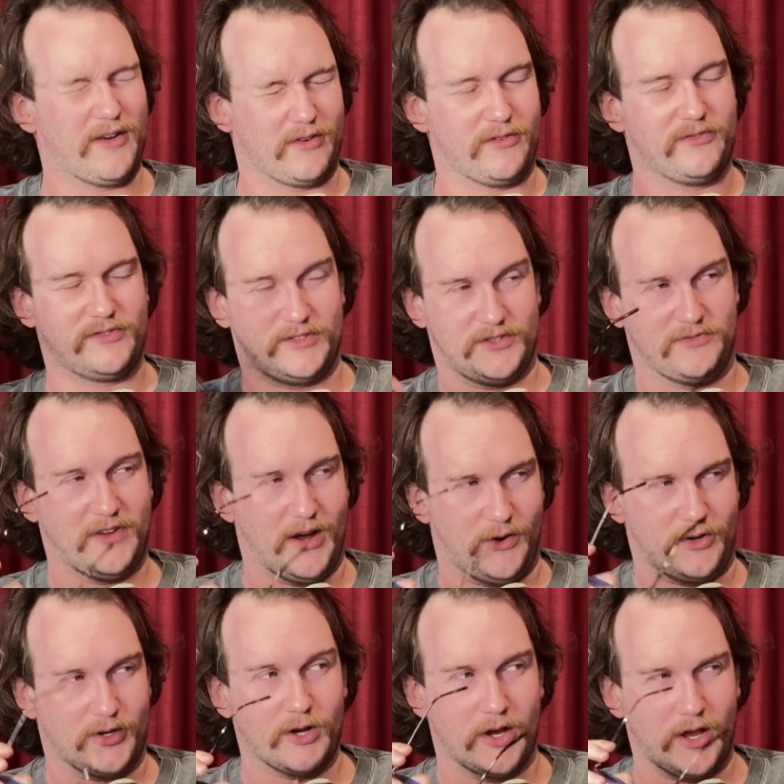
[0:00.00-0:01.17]
have a
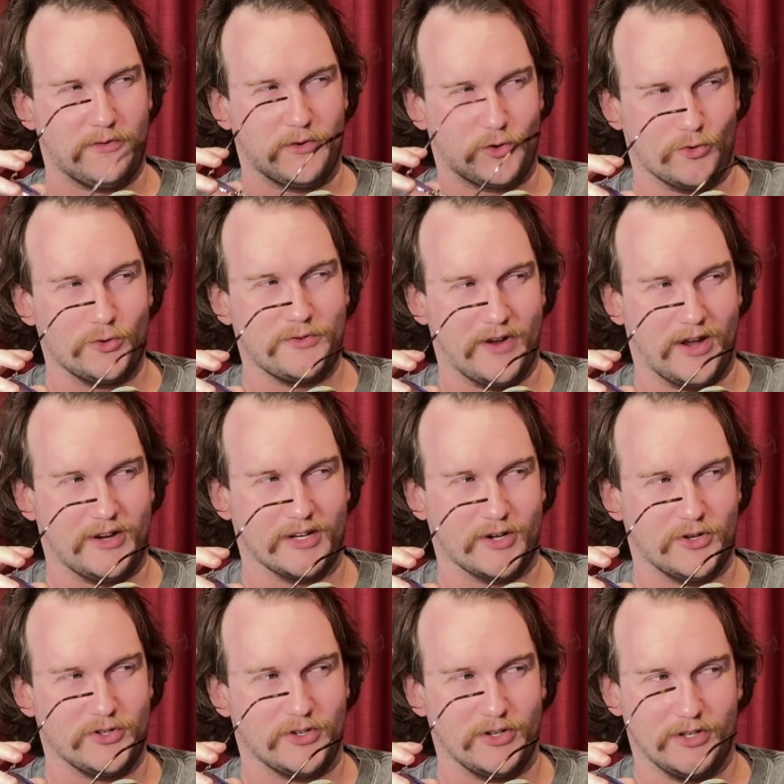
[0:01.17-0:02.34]
Devour. You have a Gruul Devour deck,
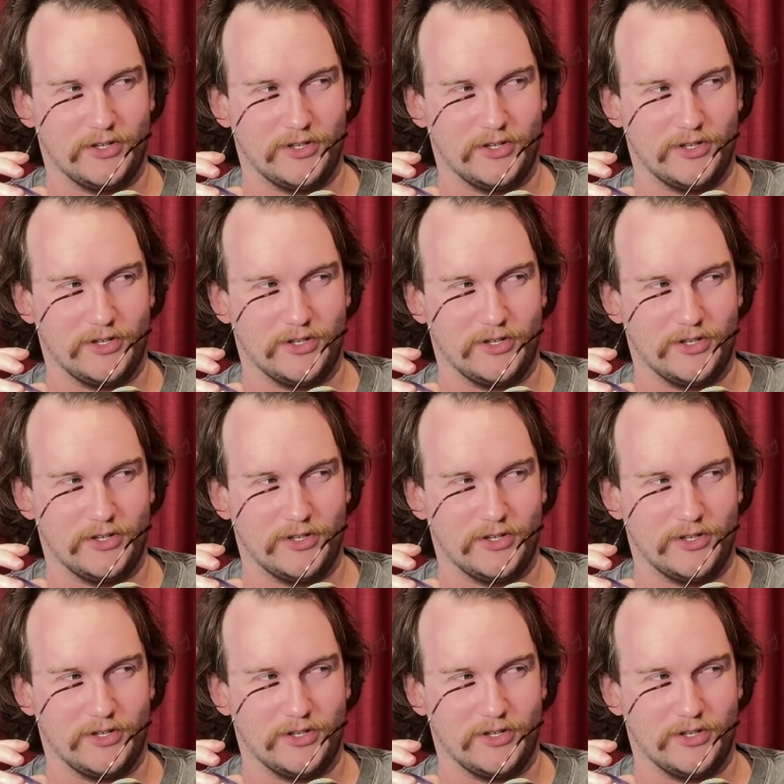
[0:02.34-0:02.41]
don't you?